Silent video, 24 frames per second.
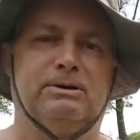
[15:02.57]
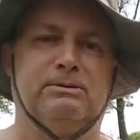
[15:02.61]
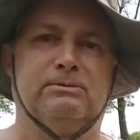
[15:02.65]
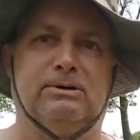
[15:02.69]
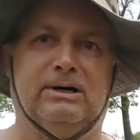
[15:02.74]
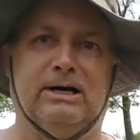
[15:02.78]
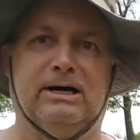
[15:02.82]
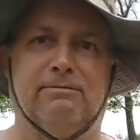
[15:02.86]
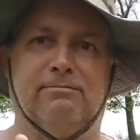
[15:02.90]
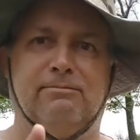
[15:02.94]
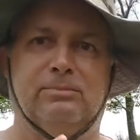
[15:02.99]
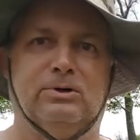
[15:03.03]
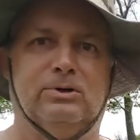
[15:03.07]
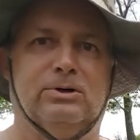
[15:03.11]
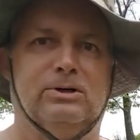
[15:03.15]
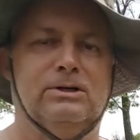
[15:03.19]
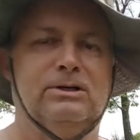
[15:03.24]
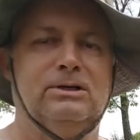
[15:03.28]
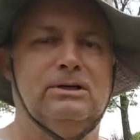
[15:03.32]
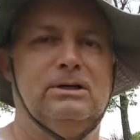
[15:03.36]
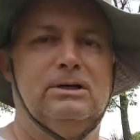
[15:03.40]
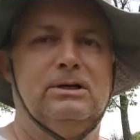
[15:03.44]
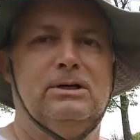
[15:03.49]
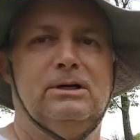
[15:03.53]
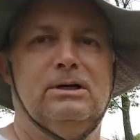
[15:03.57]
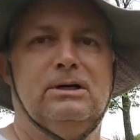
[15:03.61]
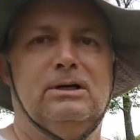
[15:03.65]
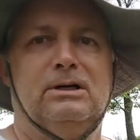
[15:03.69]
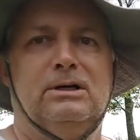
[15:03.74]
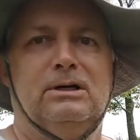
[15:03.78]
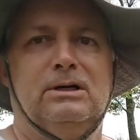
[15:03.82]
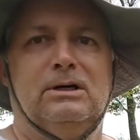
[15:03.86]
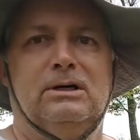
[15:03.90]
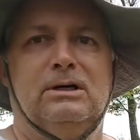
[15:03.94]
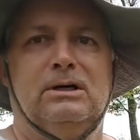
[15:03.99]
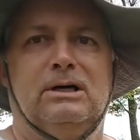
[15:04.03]
but we'll have more.
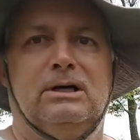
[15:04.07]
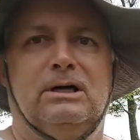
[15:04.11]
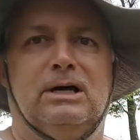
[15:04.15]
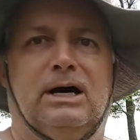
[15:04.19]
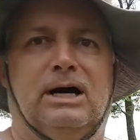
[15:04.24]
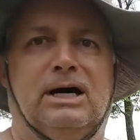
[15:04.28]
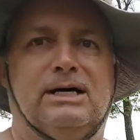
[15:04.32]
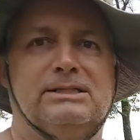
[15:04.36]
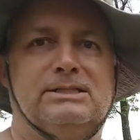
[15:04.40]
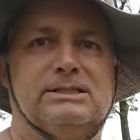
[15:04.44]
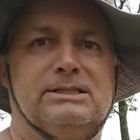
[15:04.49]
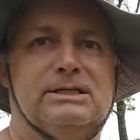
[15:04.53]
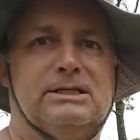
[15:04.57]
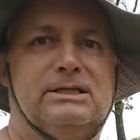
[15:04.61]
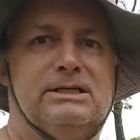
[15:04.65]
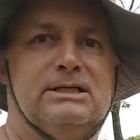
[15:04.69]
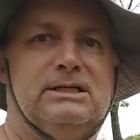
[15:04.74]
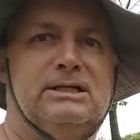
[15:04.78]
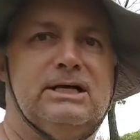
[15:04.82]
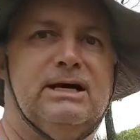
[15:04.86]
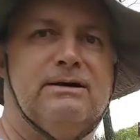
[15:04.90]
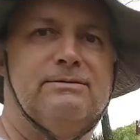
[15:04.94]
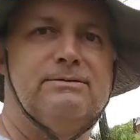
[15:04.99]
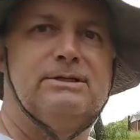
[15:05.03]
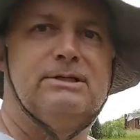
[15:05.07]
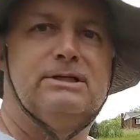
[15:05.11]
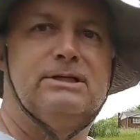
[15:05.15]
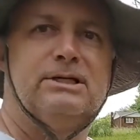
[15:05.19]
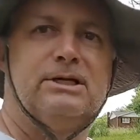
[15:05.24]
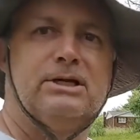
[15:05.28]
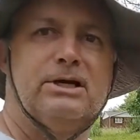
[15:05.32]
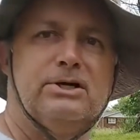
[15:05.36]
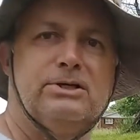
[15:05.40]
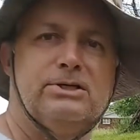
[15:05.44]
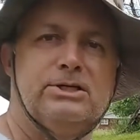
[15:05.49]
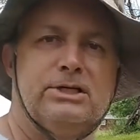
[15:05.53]
I still have to
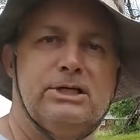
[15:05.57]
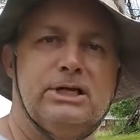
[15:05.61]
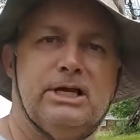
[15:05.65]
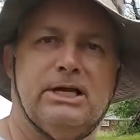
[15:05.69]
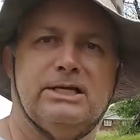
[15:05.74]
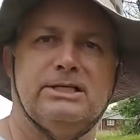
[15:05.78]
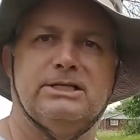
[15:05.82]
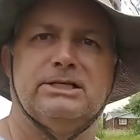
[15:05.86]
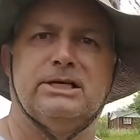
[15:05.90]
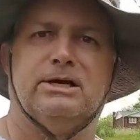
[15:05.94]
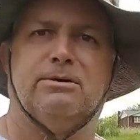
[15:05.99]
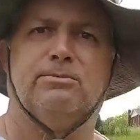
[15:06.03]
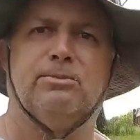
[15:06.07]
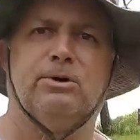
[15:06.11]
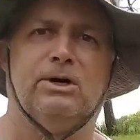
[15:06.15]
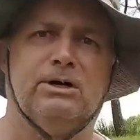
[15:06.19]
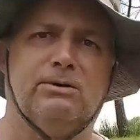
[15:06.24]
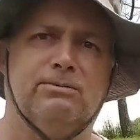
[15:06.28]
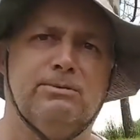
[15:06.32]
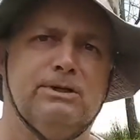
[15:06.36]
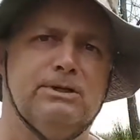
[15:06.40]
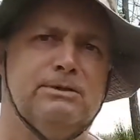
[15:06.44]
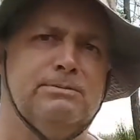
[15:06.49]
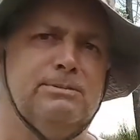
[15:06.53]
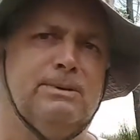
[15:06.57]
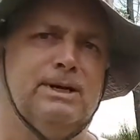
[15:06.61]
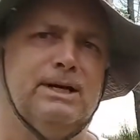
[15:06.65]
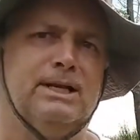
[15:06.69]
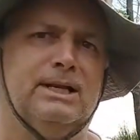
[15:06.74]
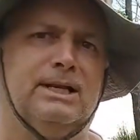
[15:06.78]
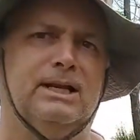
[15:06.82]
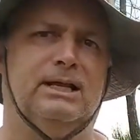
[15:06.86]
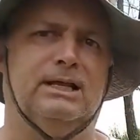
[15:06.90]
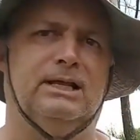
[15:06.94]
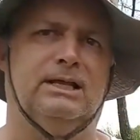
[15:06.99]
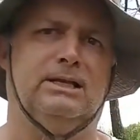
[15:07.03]
negotiate somewhat with my
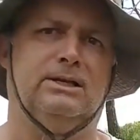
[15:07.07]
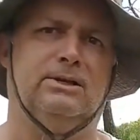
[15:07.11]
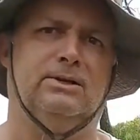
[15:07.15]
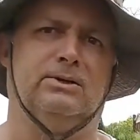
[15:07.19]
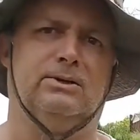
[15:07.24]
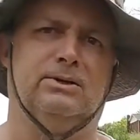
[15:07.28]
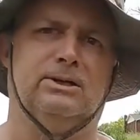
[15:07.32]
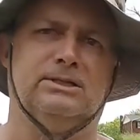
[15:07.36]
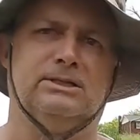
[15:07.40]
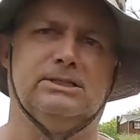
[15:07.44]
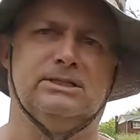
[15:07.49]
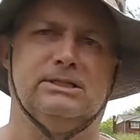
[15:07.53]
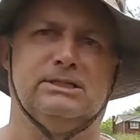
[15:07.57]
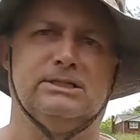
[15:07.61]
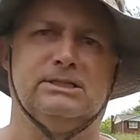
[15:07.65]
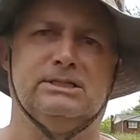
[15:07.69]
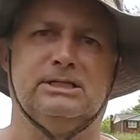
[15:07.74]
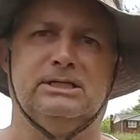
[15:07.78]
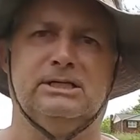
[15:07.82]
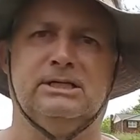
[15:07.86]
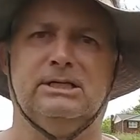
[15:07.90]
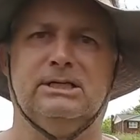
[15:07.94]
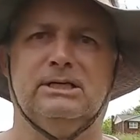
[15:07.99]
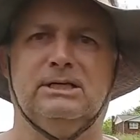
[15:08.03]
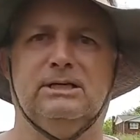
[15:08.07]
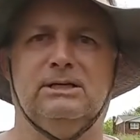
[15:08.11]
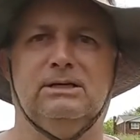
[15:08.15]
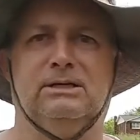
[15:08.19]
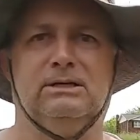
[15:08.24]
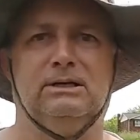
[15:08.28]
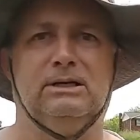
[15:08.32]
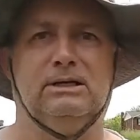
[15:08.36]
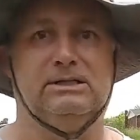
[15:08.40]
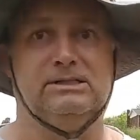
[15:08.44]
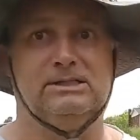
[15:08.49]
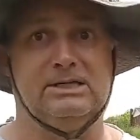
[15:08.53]
landlord to see
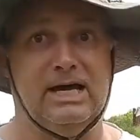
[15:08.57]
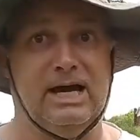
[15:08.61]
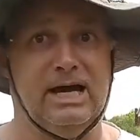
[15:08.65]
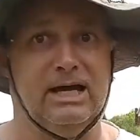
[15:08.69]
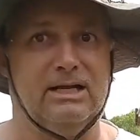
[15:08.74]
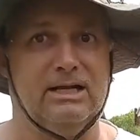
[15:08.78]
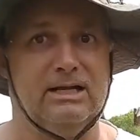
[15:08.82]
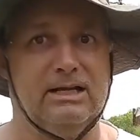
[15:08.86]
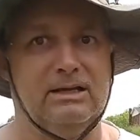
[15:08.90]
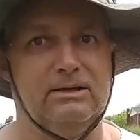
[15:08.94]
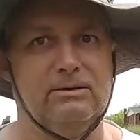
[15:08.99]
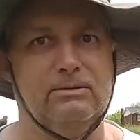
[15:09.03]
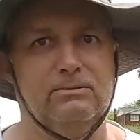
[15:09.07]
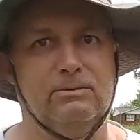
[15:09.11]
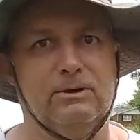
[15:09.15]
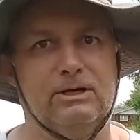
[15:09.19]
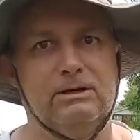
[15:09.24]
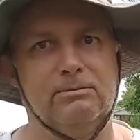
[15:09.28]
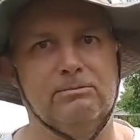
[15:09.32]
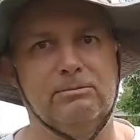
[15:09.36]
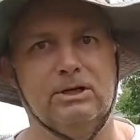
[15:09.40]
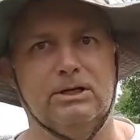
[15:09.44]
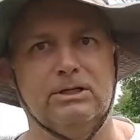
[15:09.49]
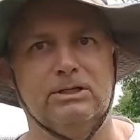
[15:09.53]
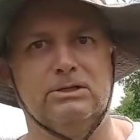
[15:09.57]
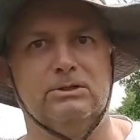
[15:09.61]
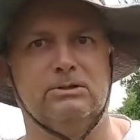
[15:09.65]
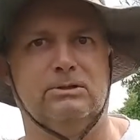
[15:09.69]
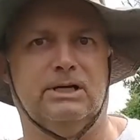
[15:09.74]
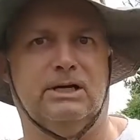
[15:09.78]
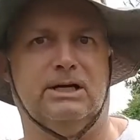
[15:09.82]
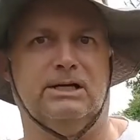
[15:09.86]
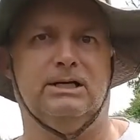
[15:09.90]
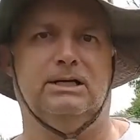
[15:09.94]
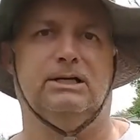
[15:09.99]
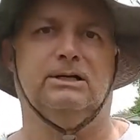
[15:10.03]
exactly what I'm going to do
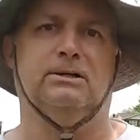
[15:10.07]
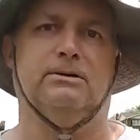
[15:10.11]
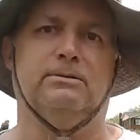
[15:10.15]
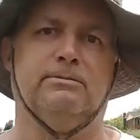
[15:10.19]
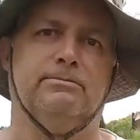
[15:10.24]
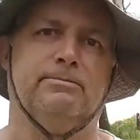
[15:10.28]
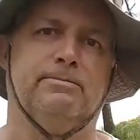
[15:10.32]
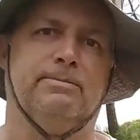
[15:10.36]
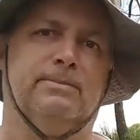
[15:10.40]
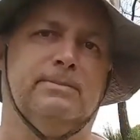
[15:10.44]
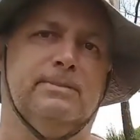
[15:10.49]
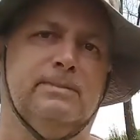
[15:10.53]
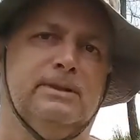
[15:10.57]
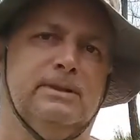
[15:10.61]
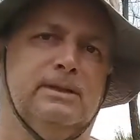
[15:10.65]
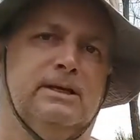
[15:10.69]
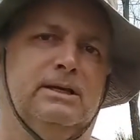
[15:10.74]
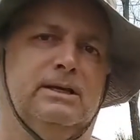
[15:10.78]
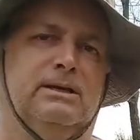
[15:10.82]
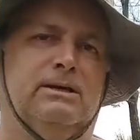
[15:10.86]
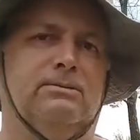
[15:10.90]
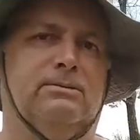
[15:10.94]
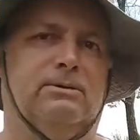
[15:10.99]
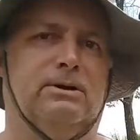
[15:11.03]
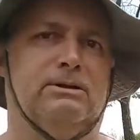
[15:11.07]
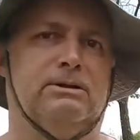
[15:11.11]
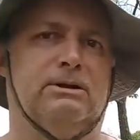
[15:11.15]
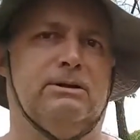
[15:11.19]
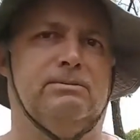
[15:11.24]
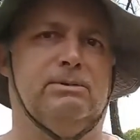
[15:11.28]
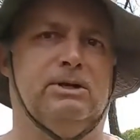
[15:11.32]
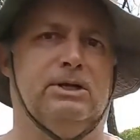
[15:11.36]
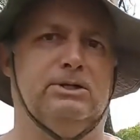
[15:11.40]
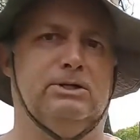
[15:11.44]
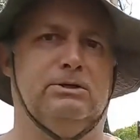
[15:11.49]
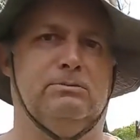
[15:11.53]
out here. Whether I'm
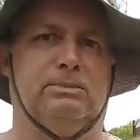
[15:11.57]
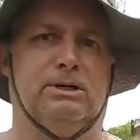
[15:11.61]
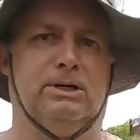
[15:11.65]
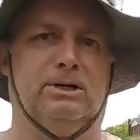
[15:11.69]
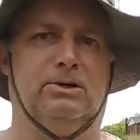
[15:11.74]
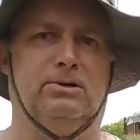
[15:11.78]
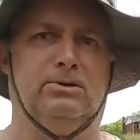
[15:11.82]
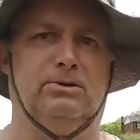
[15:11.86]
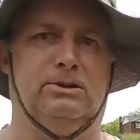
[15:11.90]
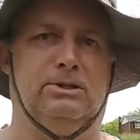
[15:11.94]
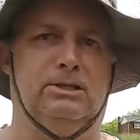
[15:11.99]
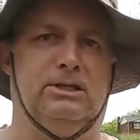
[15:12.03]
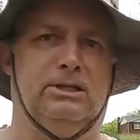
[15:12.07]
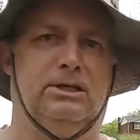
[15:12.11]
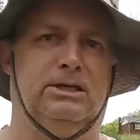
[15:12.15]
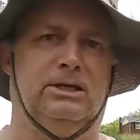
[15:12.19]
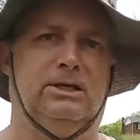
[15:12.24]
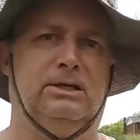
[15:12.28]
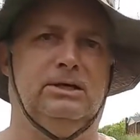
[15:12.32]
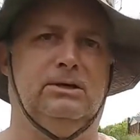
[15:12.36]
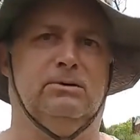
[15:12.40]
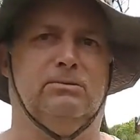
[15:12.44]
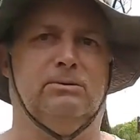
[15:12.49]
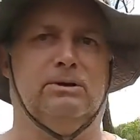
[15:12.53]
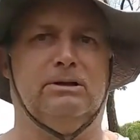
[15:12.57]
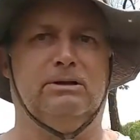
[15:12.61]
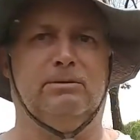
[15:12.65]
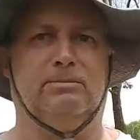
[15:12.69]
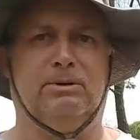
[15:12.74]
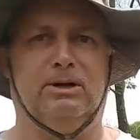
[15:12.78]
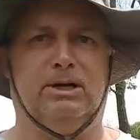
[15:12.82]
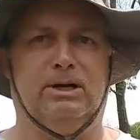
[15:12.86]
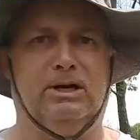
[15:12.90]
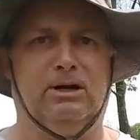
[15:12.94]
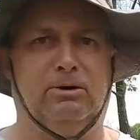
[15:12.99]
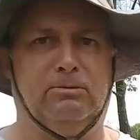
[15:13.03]
going to do my own thing or whether I'm
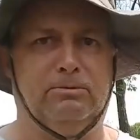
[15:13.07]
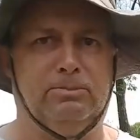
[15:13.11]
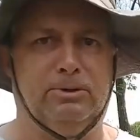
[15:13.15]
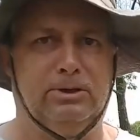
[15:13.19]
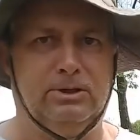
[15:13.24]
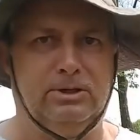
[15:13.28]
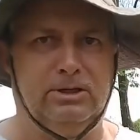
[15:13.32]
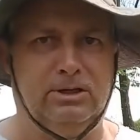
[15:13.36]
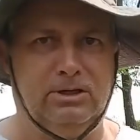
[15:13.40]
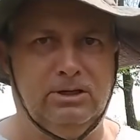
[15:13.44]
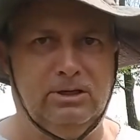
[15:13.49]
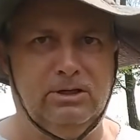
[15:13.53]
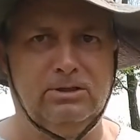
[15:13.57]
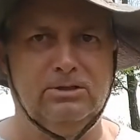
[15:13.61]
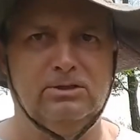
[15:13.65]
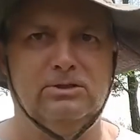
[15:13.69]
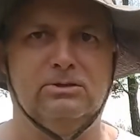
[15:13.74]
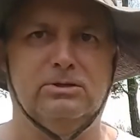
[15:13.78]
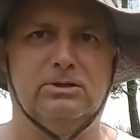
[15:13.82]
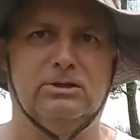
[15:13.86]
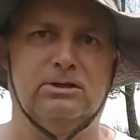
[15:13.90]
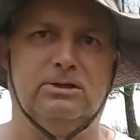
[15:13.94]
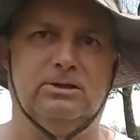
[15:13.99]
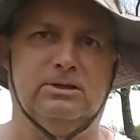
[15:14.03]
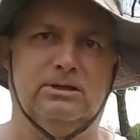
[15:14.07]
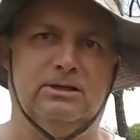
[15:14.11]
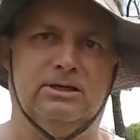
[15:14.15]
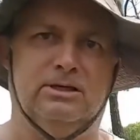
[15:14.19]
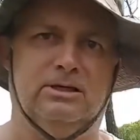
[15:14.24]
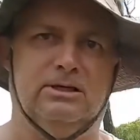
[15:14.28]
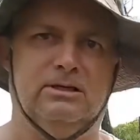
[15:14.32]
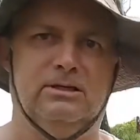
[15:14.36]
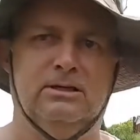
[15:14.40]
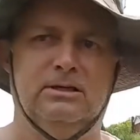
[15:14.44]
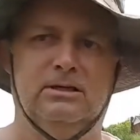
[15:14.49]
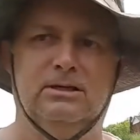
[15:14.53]
going to help her do her
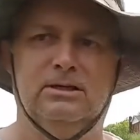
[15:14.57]
thing.